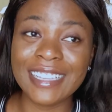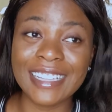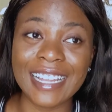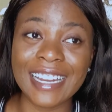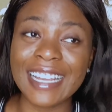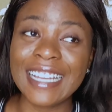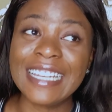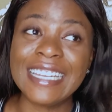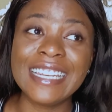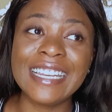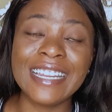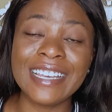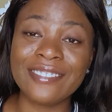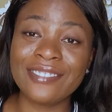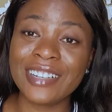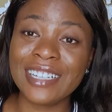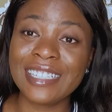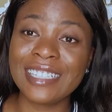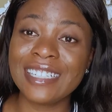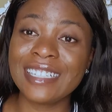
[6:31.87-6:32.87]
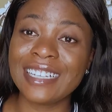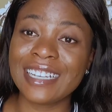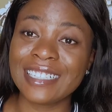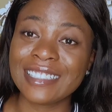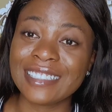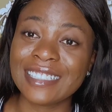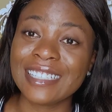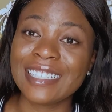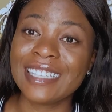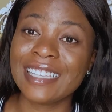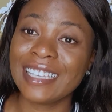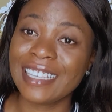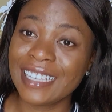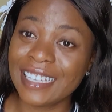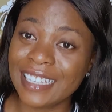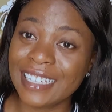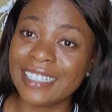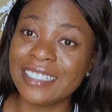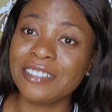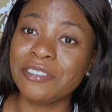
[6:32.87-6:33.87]
that I never did as a
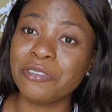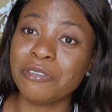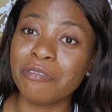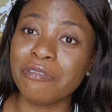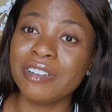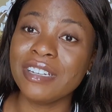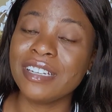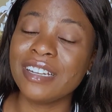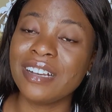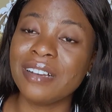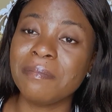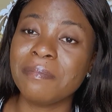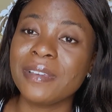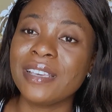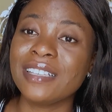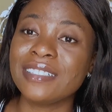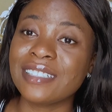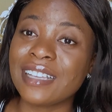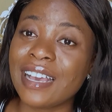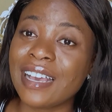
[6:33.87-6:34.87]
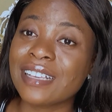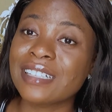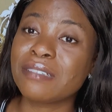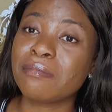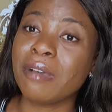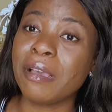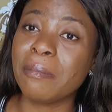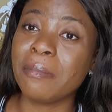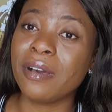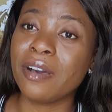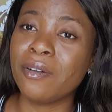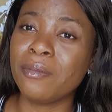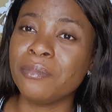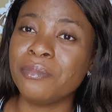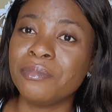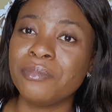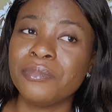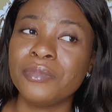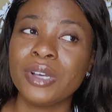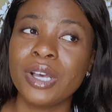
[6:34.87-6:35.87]
kid growing up, is ask my mom,
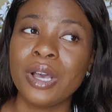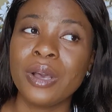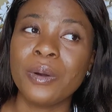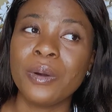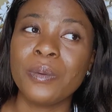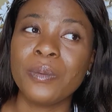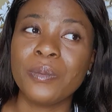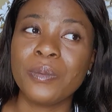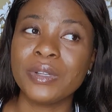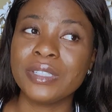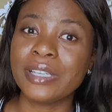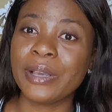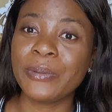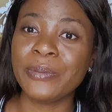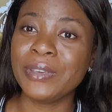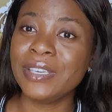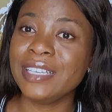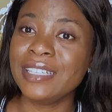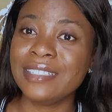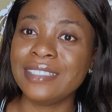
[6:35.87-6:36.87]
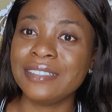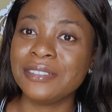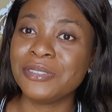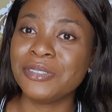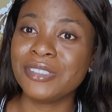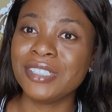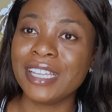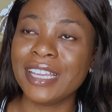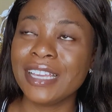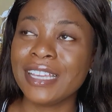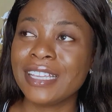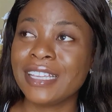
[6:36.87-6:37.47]
what are we eating today?